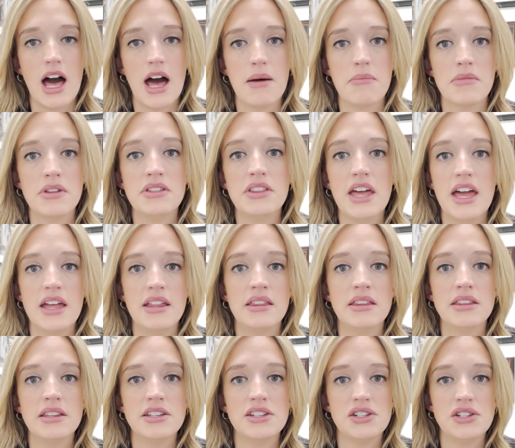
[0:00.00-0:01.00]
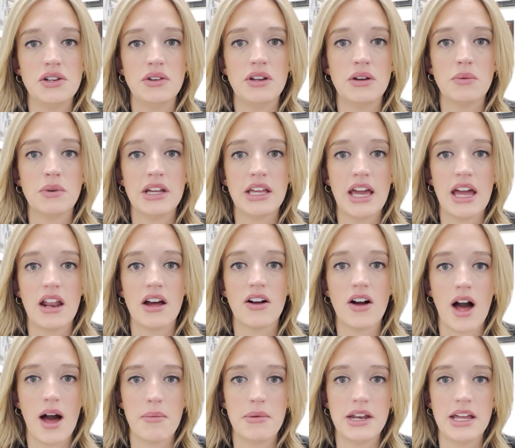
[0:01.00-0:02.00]
then the student would get
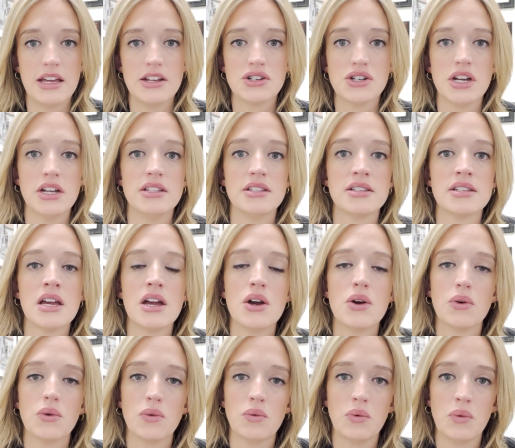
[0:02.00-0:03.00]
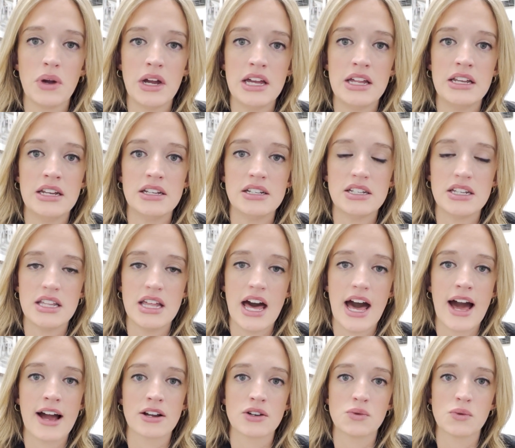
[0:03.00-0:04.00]
accommodations written into the
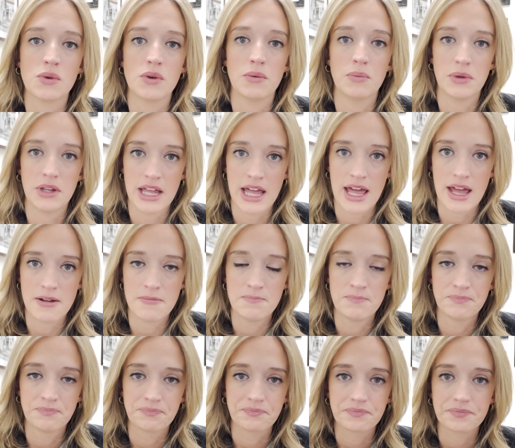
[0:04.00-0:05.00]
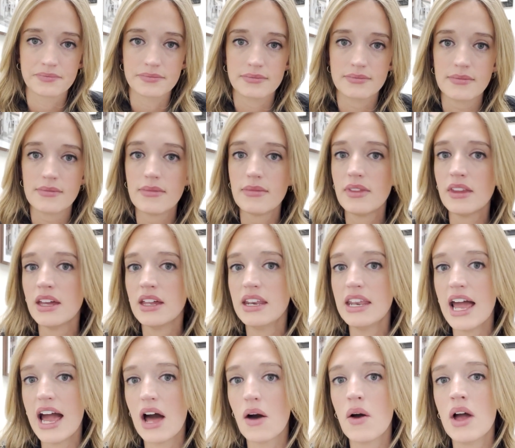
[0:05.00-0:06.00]
actual plan.
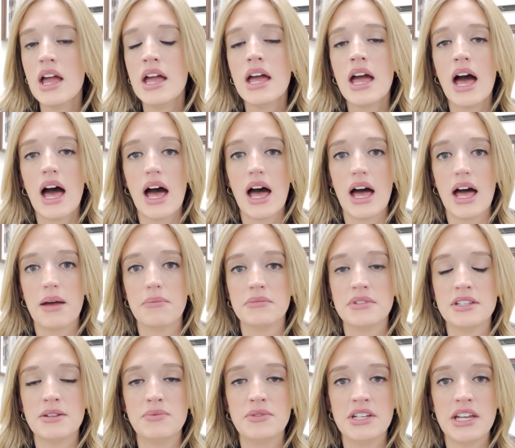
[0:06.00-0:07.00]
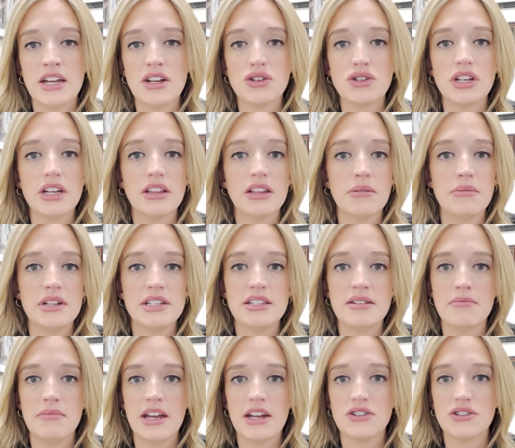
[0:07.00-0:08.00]
Now, substantially limits
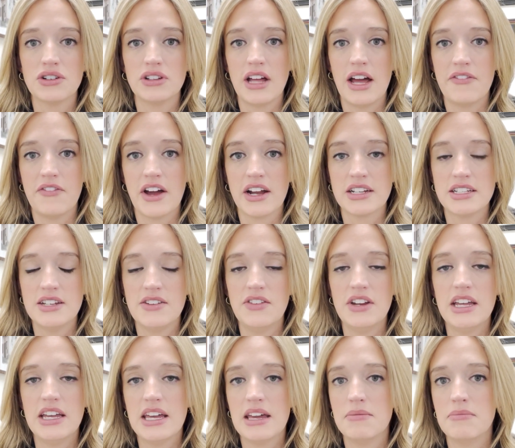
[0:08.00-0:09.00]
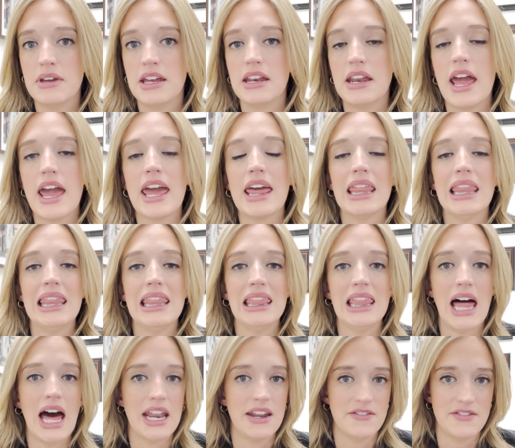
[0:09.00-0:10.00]
a major life activity can mean a
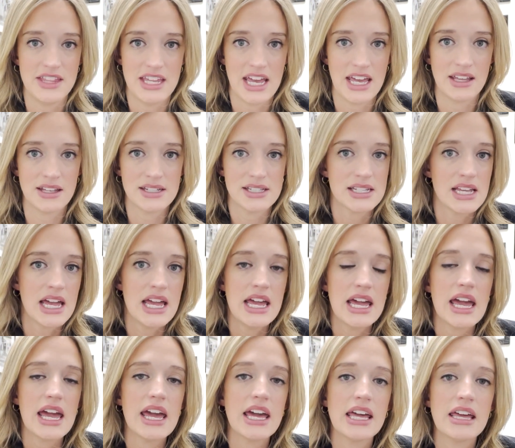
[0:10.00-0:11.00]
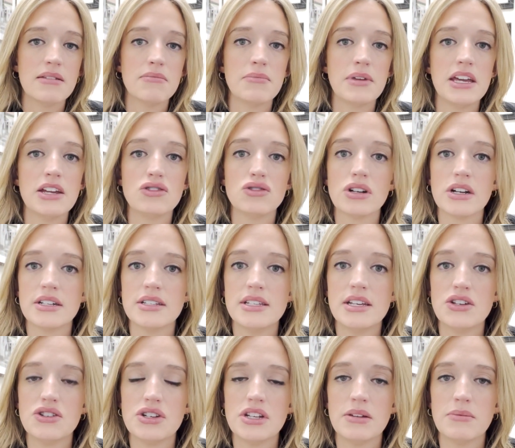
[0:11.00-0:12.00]
lot of things. It can be
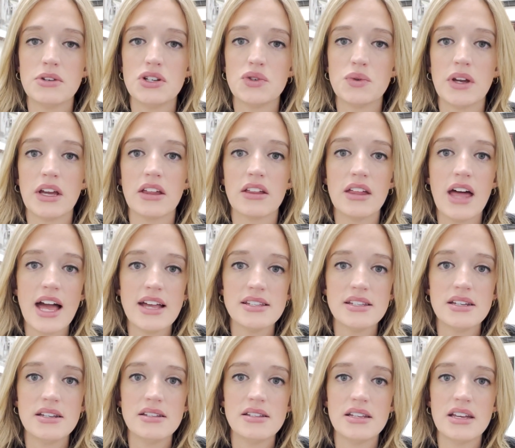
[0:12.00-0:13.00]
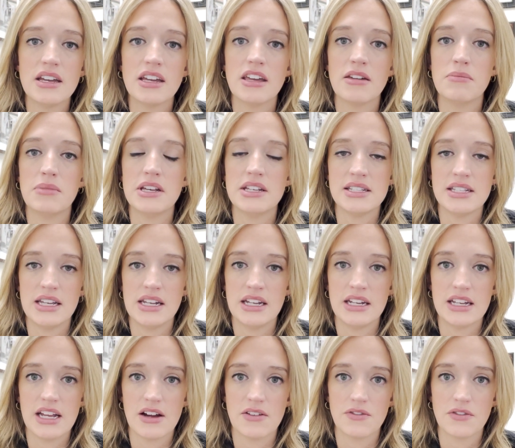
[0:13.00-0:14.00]
transitioning between classes, it can be
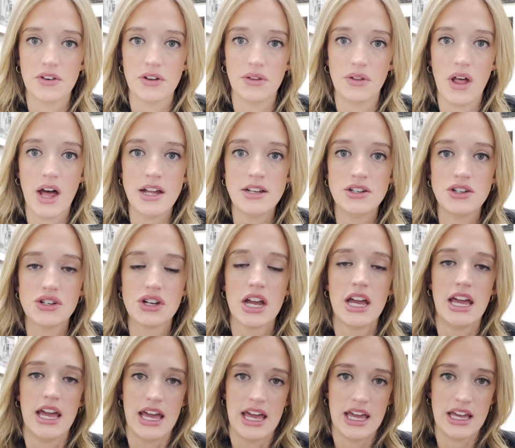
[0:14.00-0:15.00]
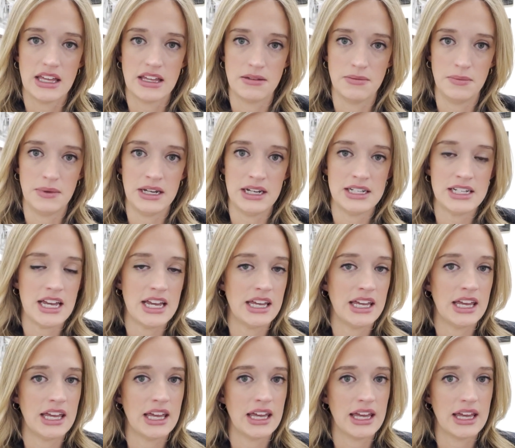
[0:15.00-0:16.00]
sitting down for lunch, it can be
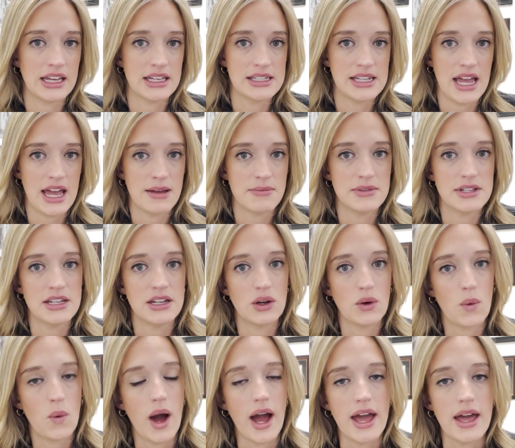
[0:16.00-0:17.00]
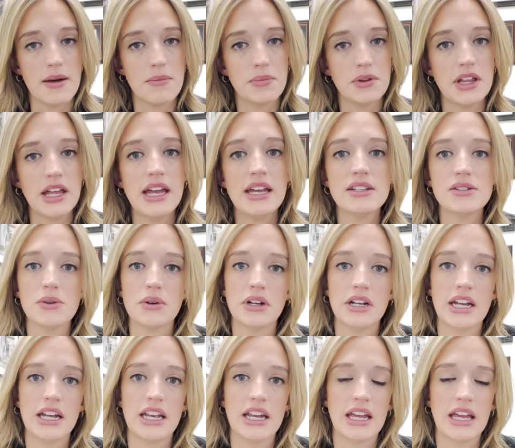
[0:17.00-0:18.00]
taking exams in a quiet place or
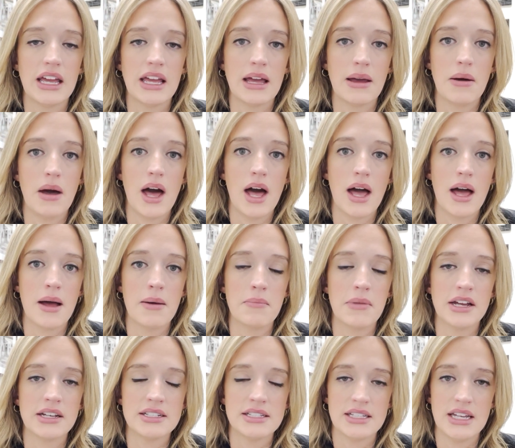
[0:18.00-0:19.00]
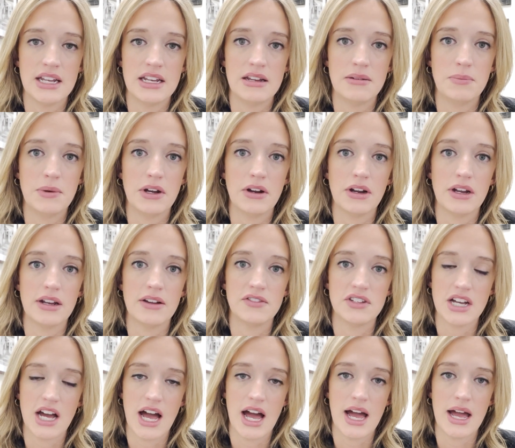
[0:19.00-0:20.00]
getting extended period of
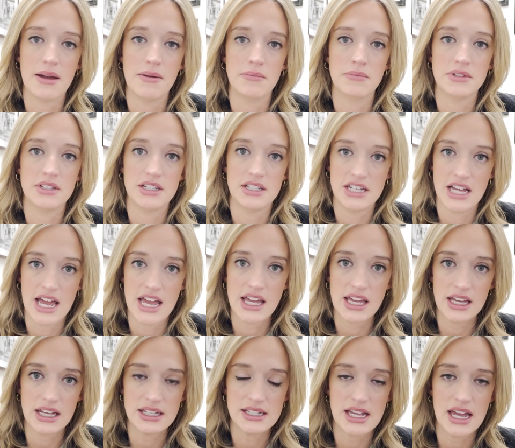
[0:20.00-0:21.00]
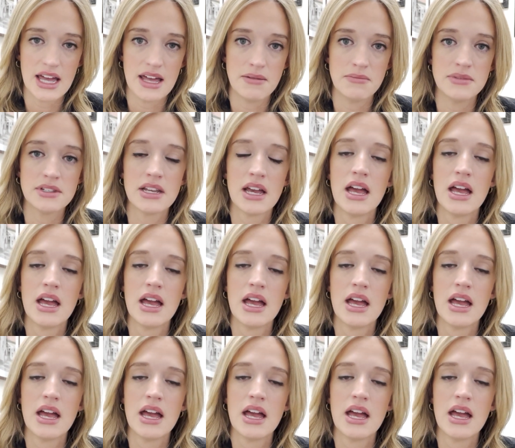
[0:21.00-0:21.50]
time to take exams.